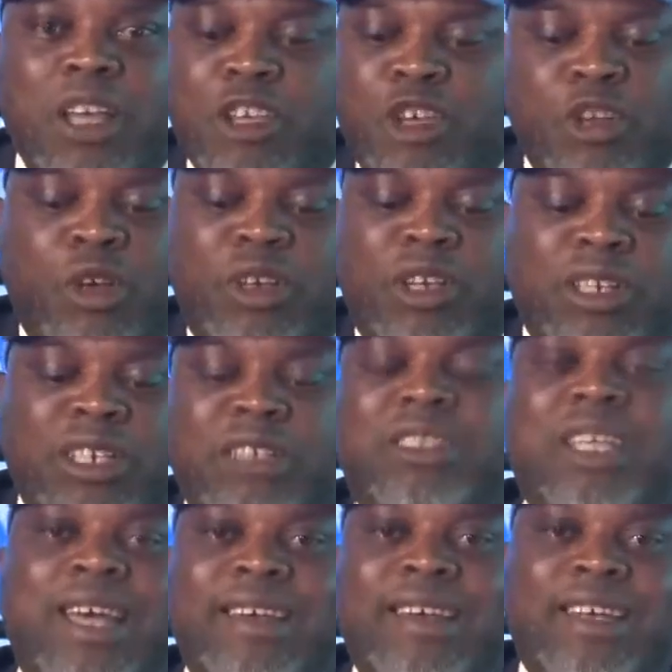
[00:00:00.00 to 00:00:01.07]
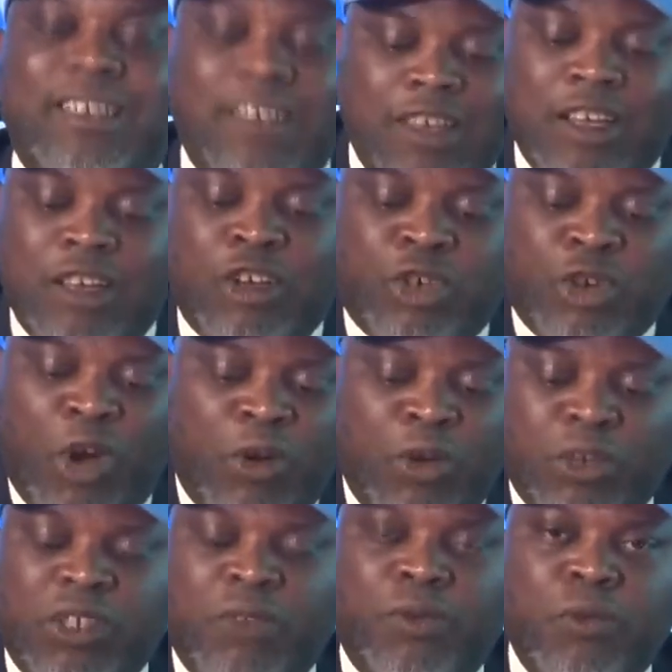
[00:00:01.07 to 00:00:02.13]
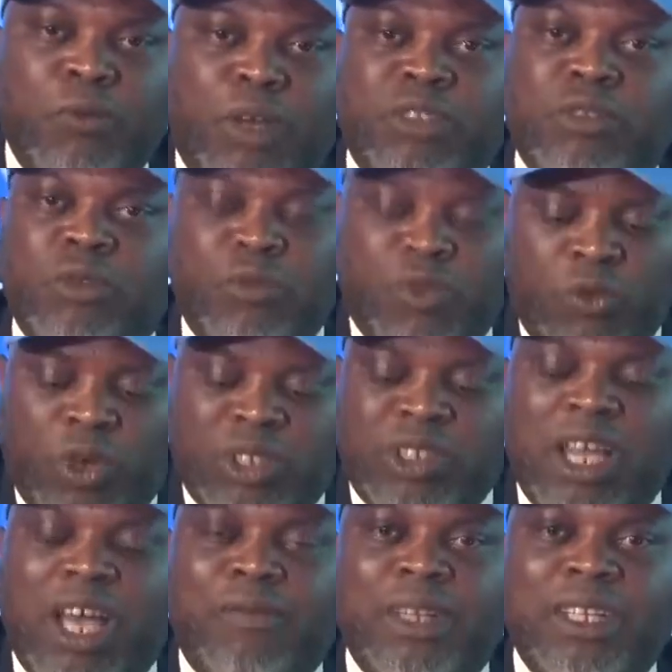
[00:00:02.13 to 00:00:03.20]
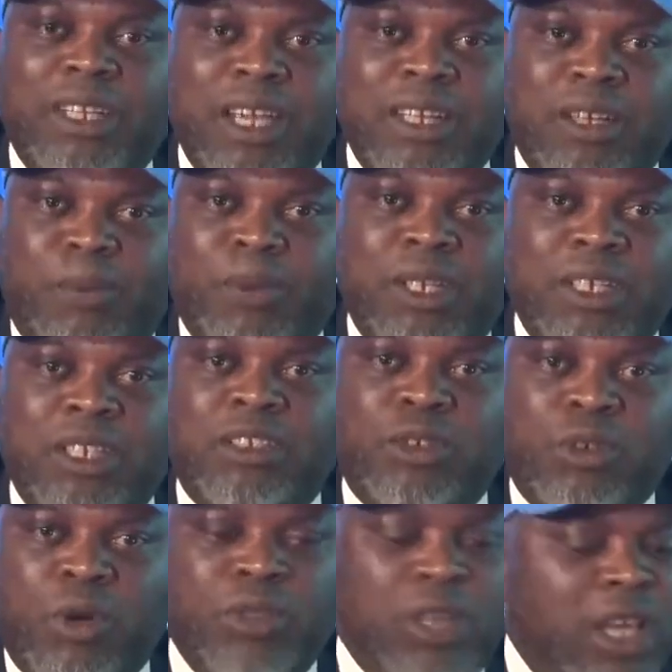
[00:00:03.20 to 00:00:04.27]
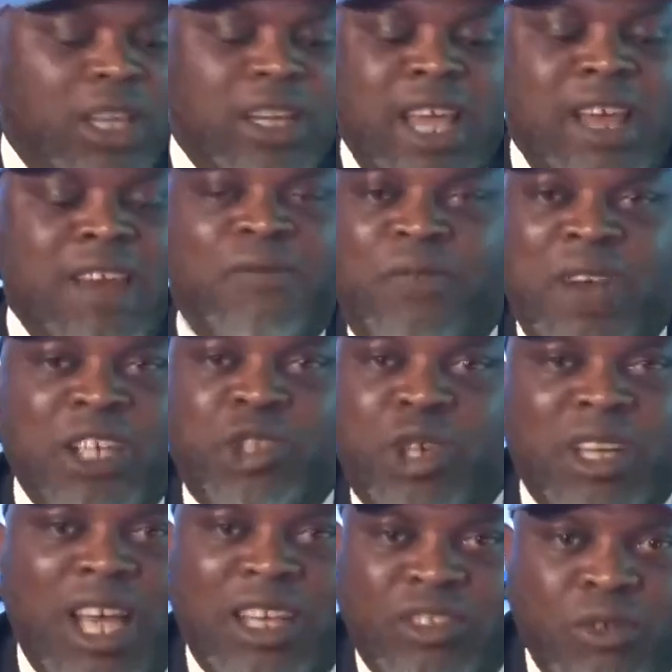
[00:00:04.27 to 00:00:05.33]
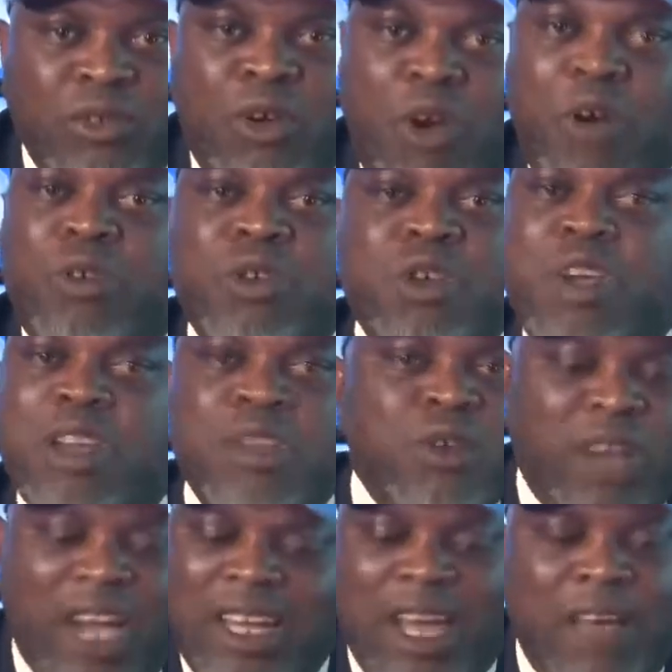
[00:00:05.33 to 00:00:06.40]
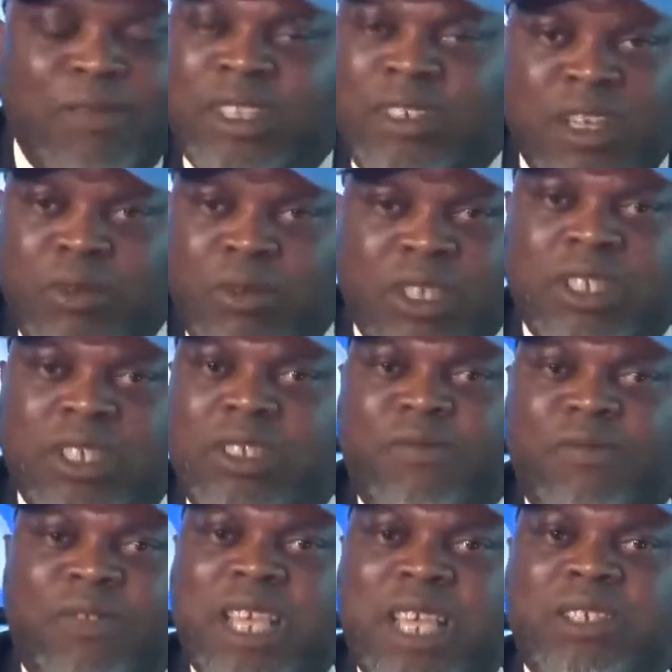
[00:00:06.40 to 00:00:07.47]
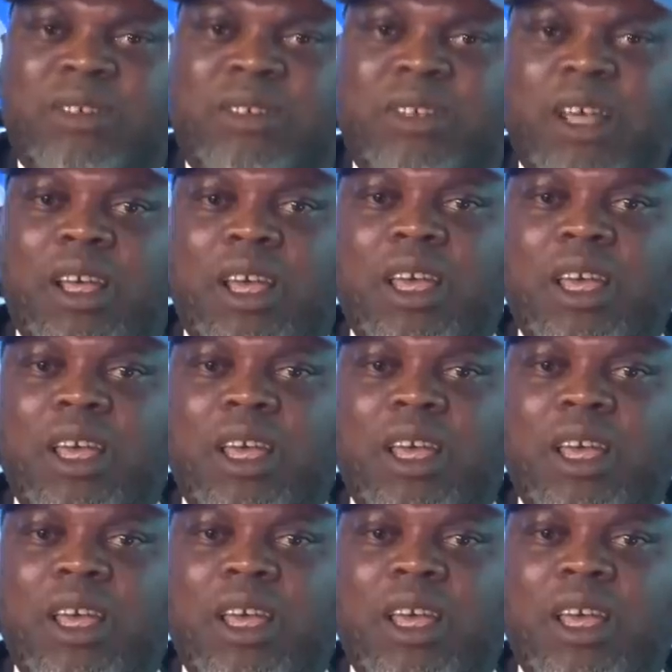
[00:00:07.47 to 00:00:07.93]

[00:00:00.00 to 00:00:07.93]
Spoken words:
You don't understand that growth, if you want to have a double-digit growth, then inflation has to go. You can't have a single-digit inflation.